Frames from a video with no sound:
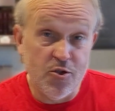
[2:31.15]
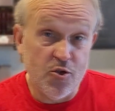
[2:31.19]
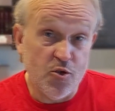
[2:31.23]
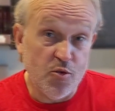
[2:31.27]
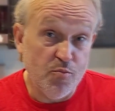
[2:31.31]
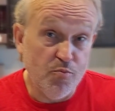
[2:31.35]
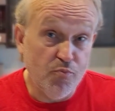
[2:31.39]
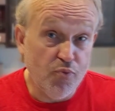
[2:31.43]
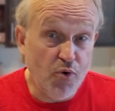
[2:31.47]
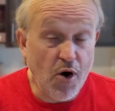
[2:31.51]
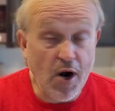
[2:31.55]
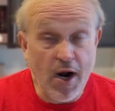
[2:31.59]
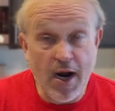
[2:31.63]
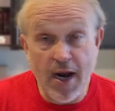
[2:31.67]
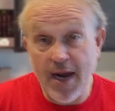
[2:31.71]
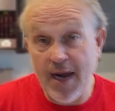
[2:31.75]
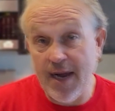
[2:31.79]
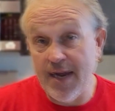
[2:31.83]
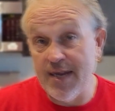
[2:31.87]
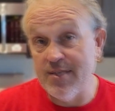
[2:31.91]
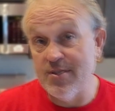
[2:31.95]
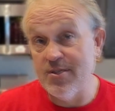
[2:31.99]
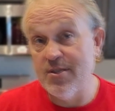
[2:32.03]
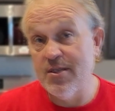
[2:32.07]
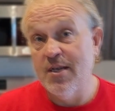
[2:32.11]
with
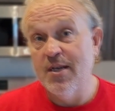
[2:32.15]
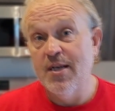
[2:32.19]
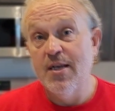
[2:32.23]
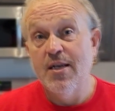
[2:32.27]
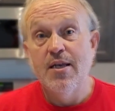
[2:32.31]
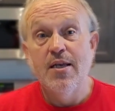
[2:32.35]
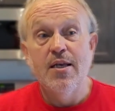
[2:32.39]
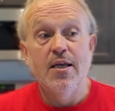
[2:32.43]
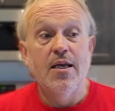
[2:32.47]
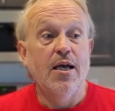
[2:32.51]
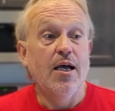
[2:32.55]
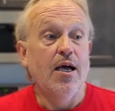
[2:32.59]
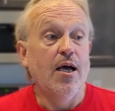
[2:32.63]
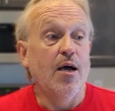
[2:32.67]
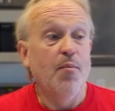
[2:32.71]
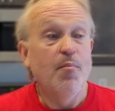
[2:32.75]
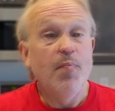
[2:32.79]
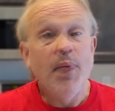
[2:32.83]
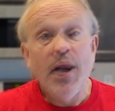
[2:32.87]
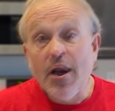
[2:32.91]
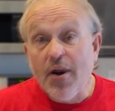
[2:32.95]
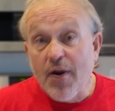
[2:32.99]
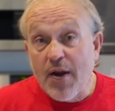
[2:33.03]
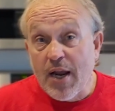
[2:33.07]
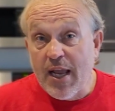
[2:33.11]
brines,
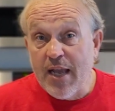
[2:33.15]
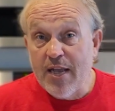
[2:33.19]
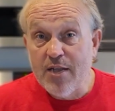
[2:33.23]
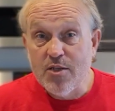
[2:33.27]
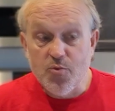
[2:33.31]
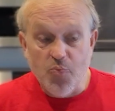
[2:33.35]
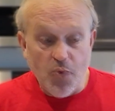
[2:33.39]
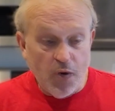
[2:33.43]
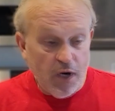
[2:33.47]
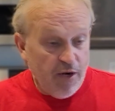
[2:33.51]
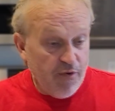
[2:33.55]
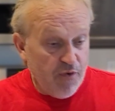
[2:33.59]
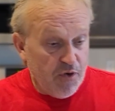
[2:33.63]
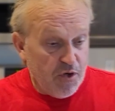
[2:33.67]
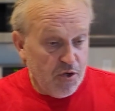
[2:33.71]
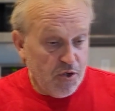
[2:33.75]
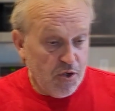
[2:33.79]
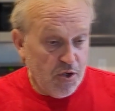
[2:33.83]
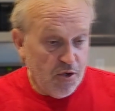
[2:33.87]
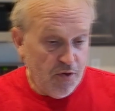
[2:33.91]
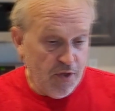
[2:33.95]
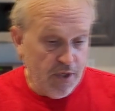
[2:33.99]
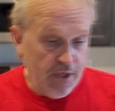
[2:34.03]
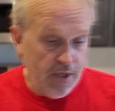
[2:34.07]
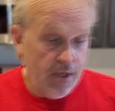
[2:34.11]
marinades, whatever you're
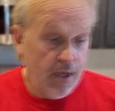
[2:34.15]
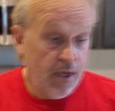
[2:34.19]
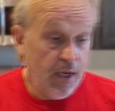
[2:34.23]
doing.